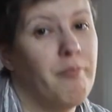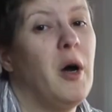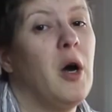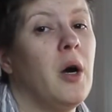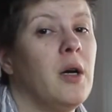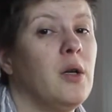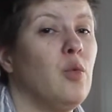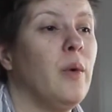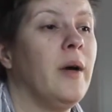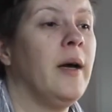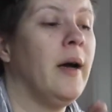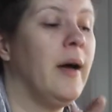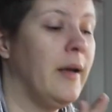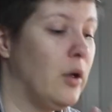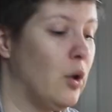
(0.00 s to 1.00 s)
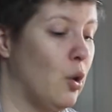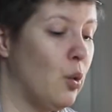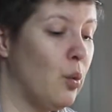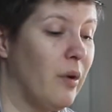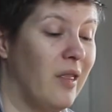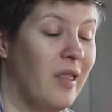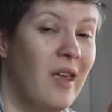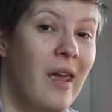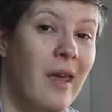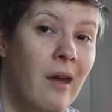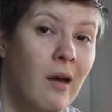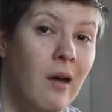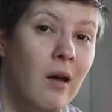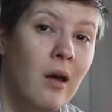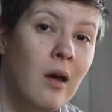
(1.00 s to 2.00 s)
art, where I go with
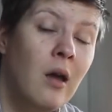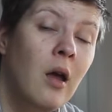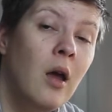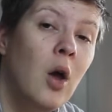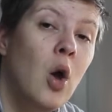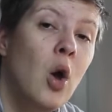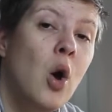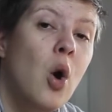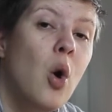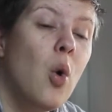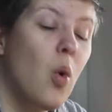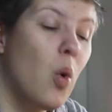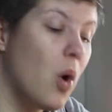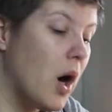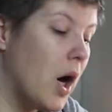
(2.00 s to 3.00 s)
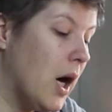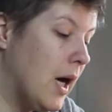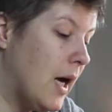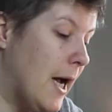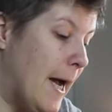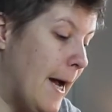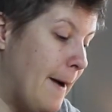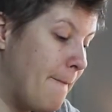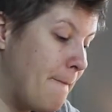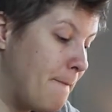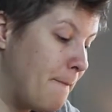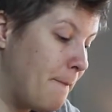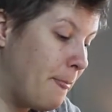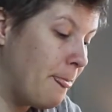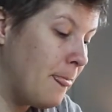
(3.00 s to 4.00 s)
ink or
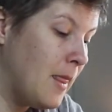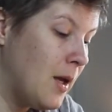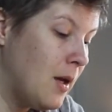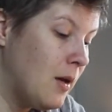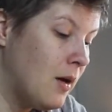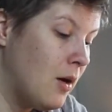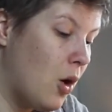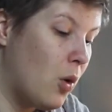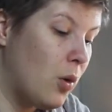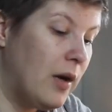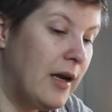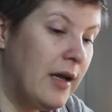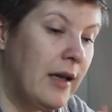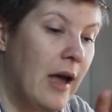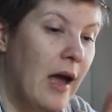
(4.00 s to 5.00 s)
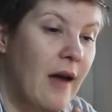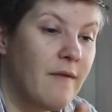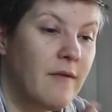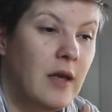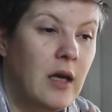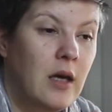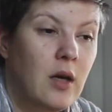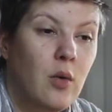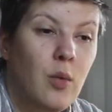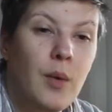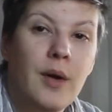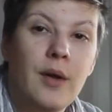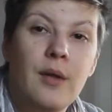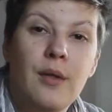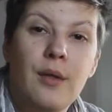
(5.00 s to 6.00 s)
only have ink
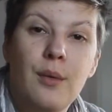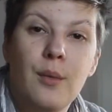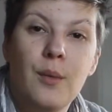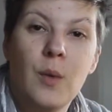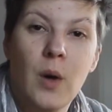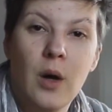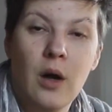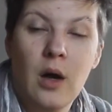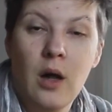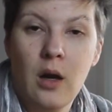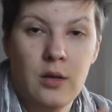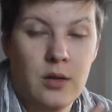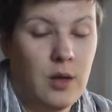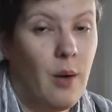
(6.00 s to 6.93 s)
with watercolors